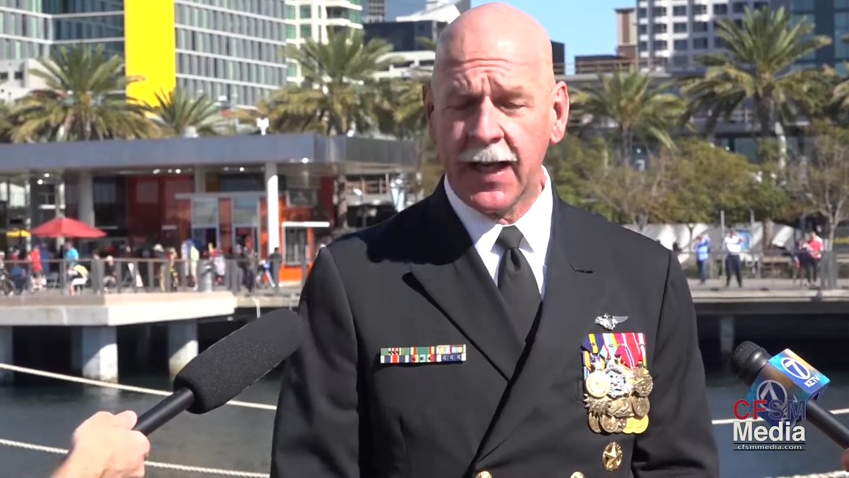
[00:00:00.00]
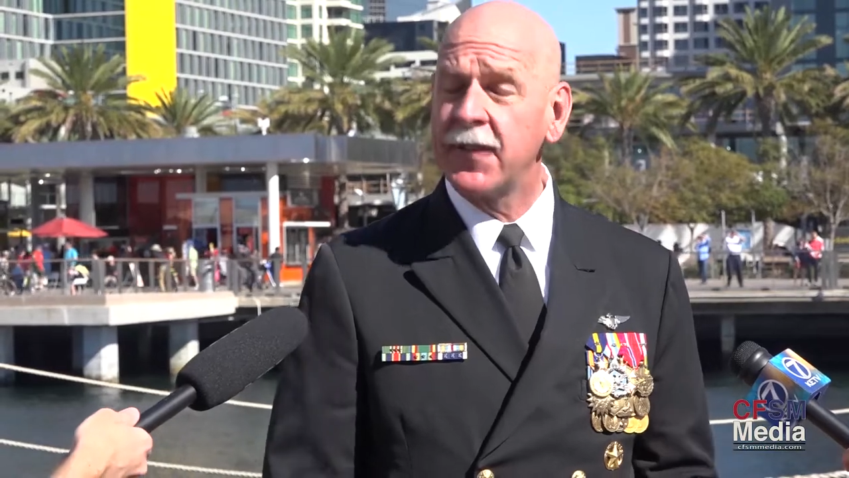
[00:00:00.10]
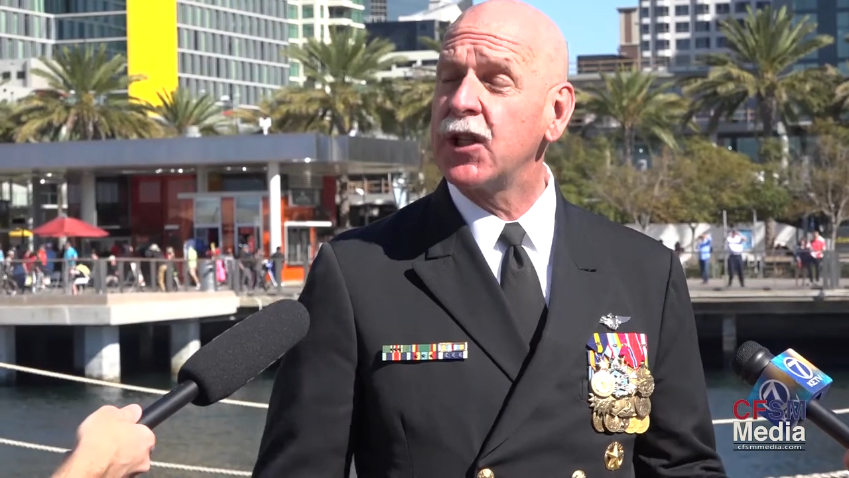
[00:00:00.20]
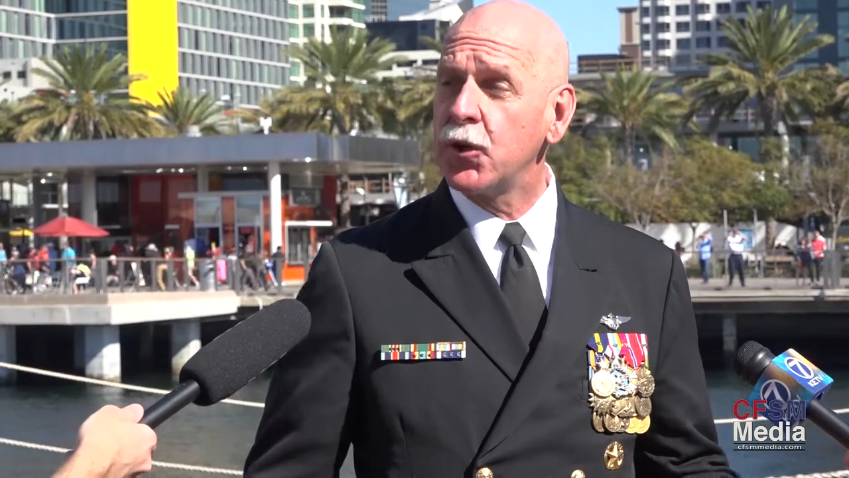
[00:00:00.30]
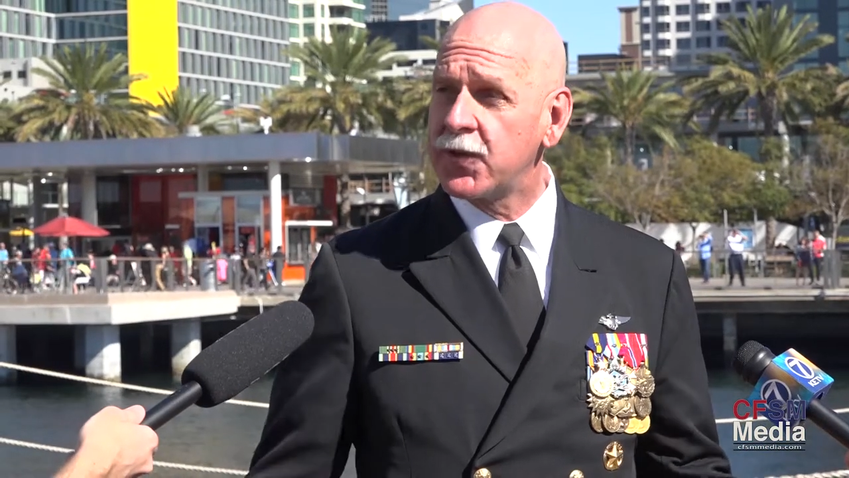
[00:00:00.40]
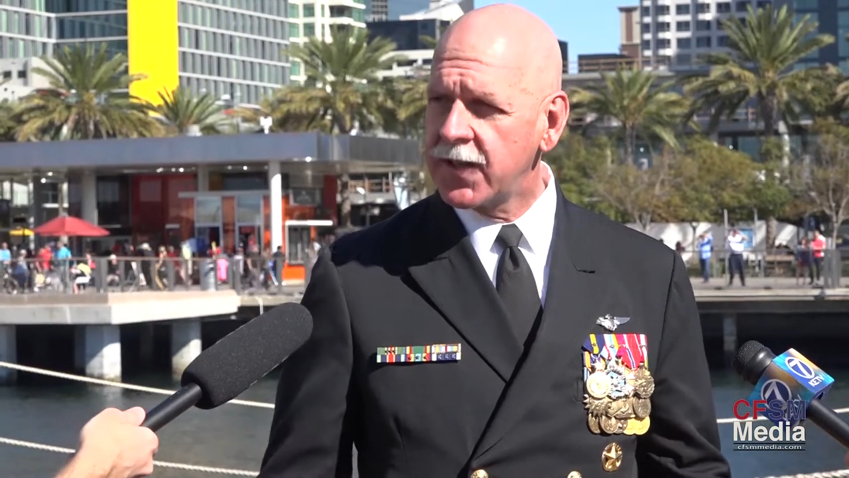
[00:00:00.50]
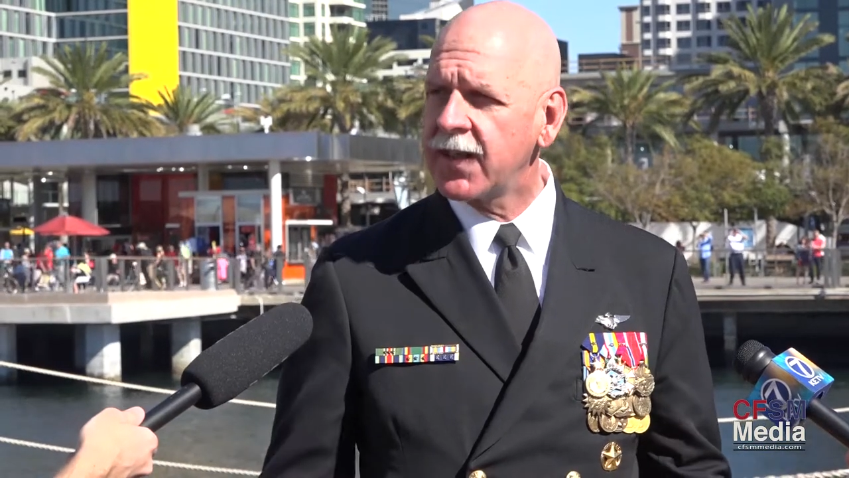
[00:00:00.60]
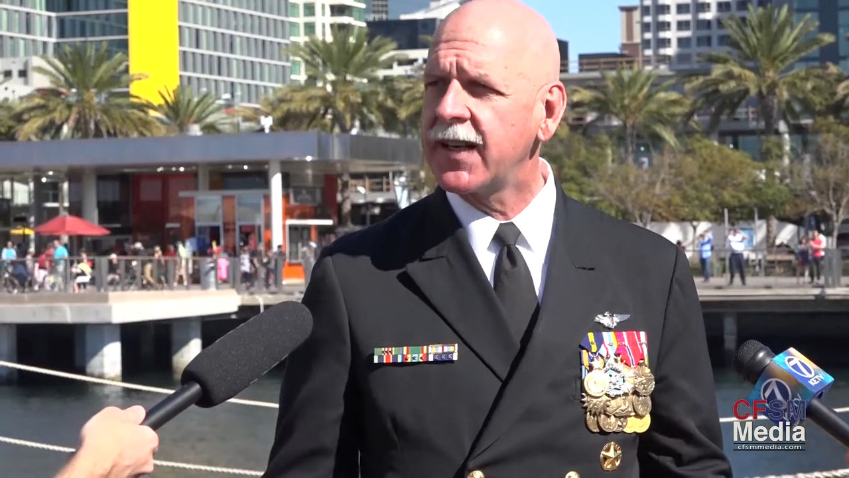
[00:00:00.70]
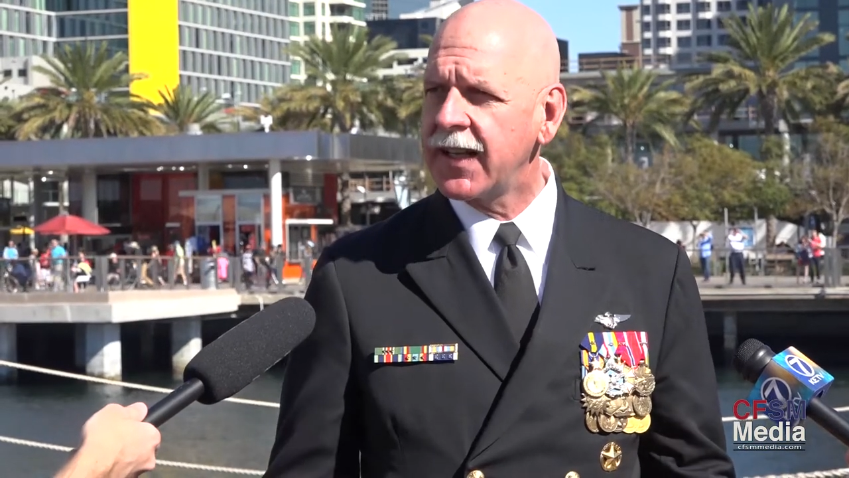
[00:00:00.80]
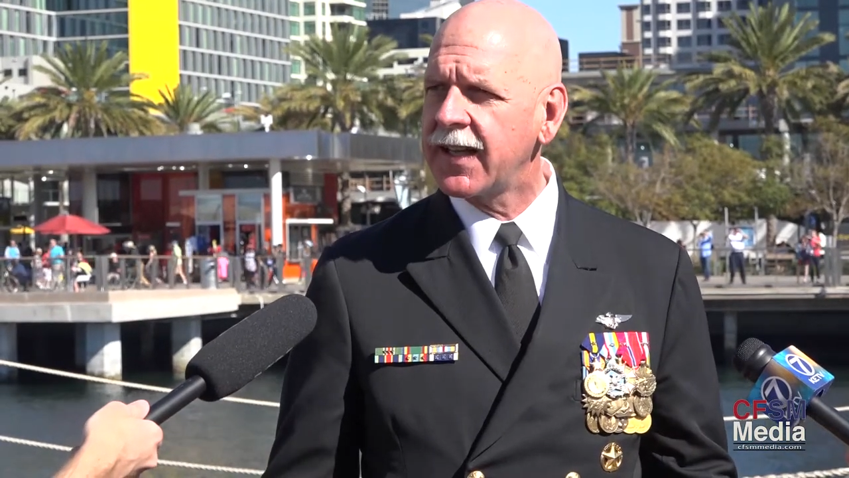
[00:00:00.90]
and the
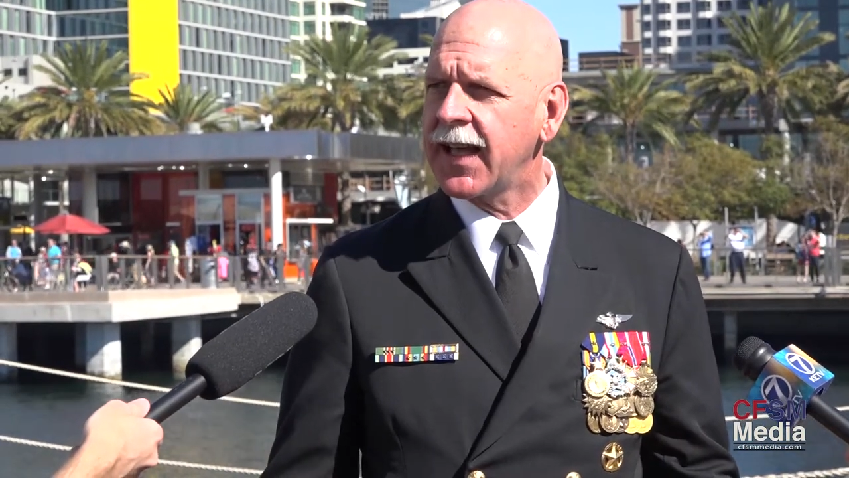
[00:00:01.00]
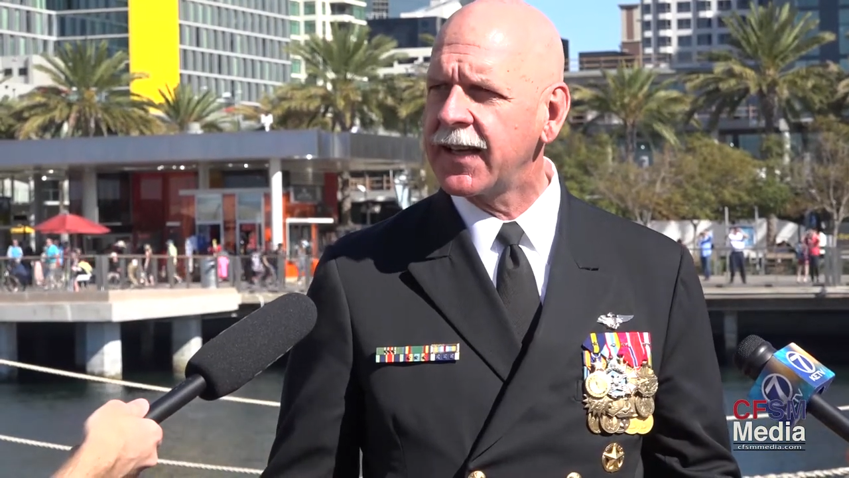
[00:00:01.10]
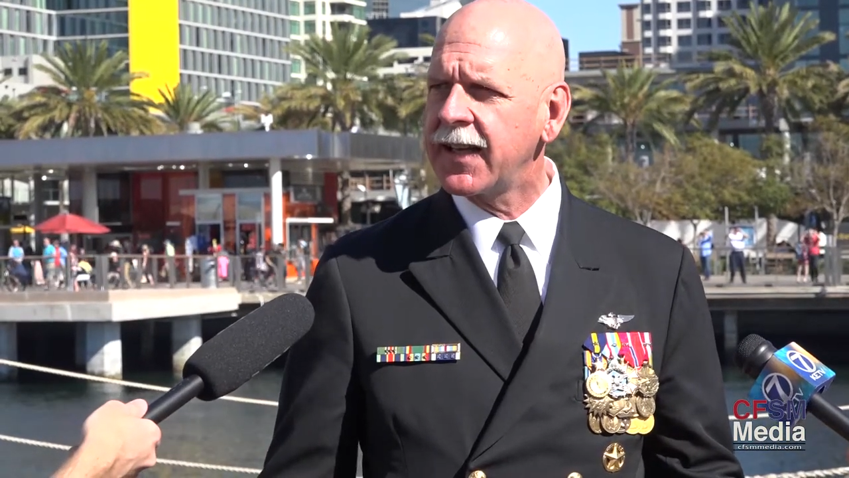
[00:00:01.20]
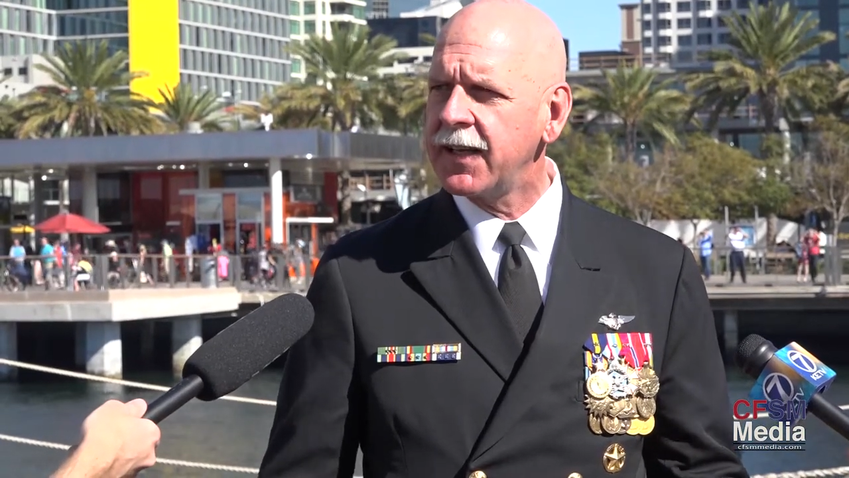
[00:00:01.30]
utility of that